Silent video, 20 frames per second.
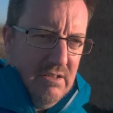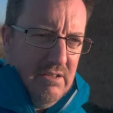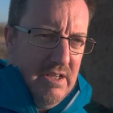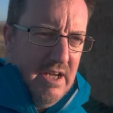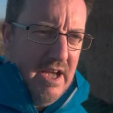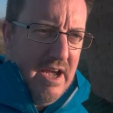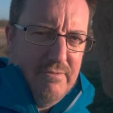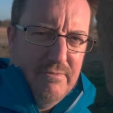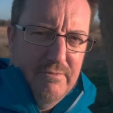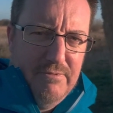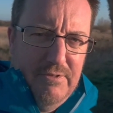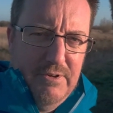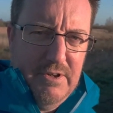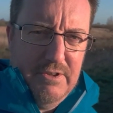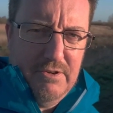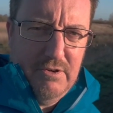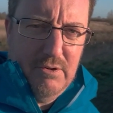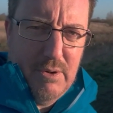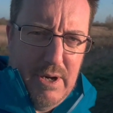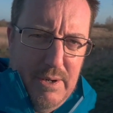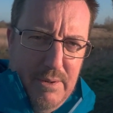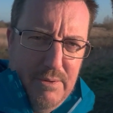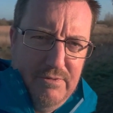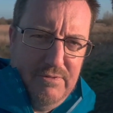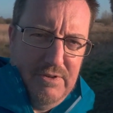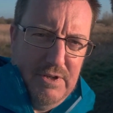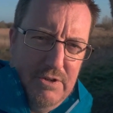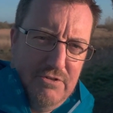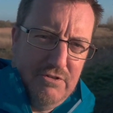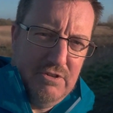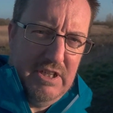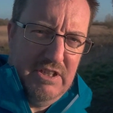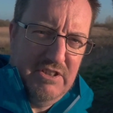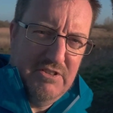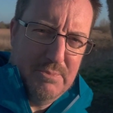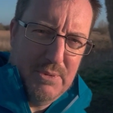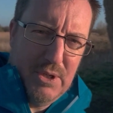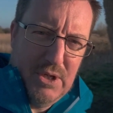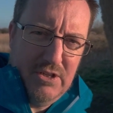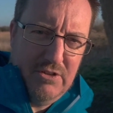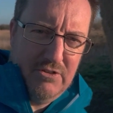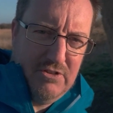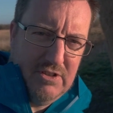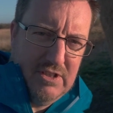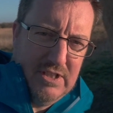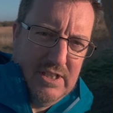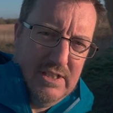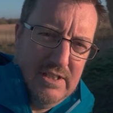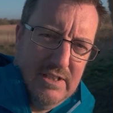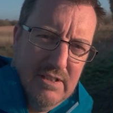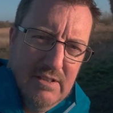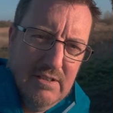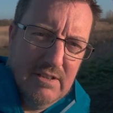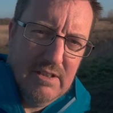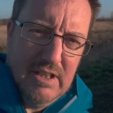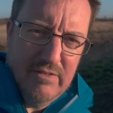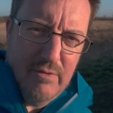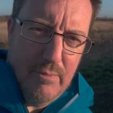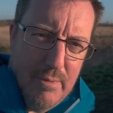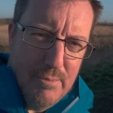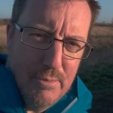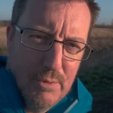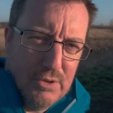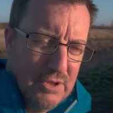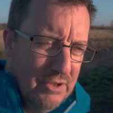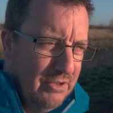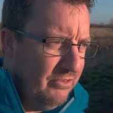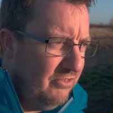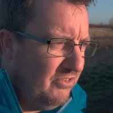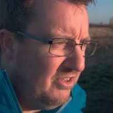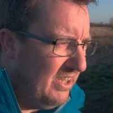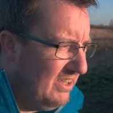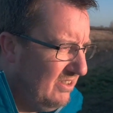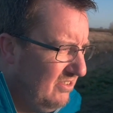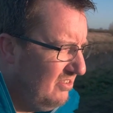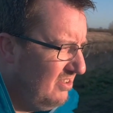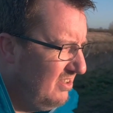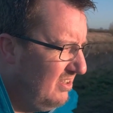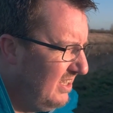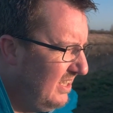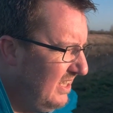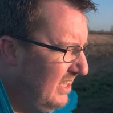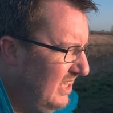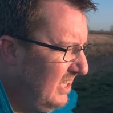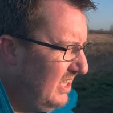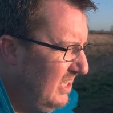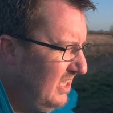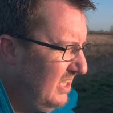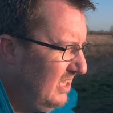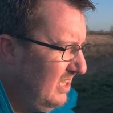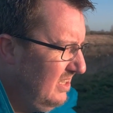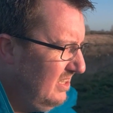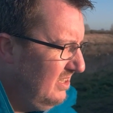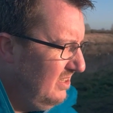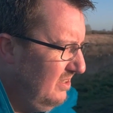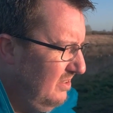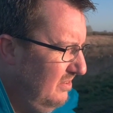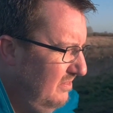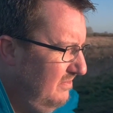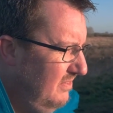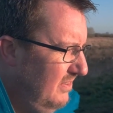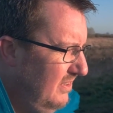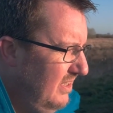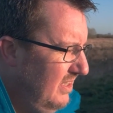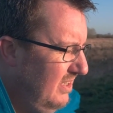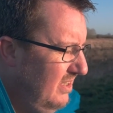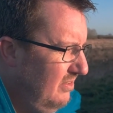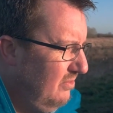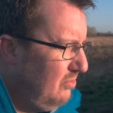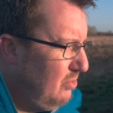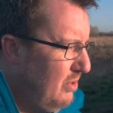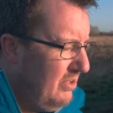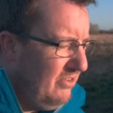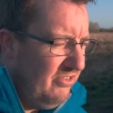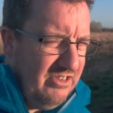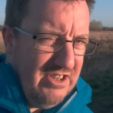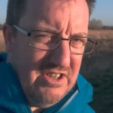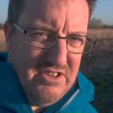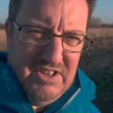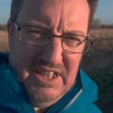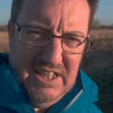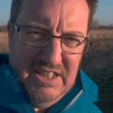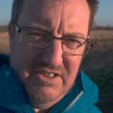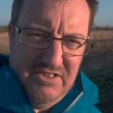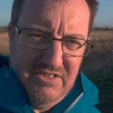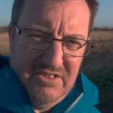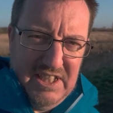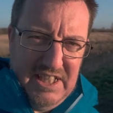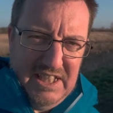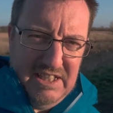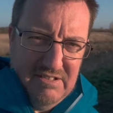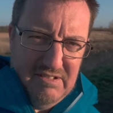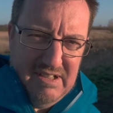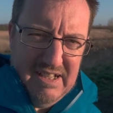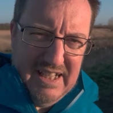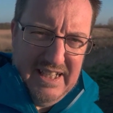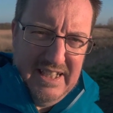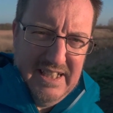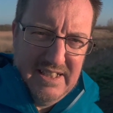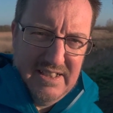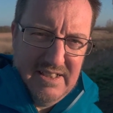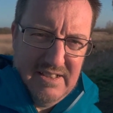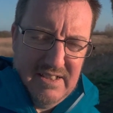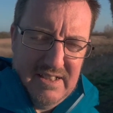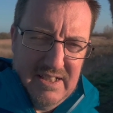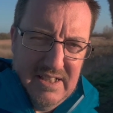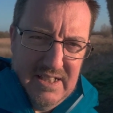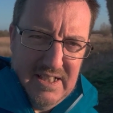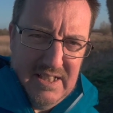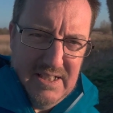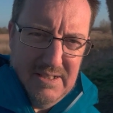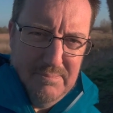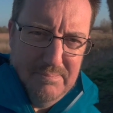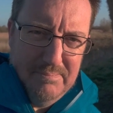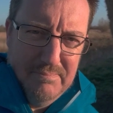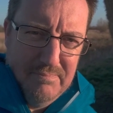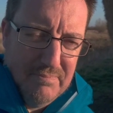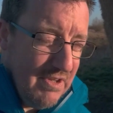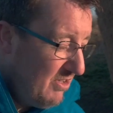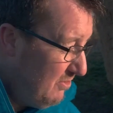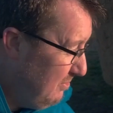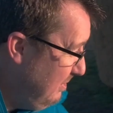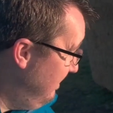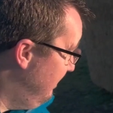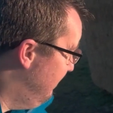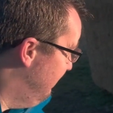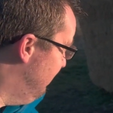yeah, from further away with a few trees it might give a bit more context of where it's sitting in the scene really. So anyway,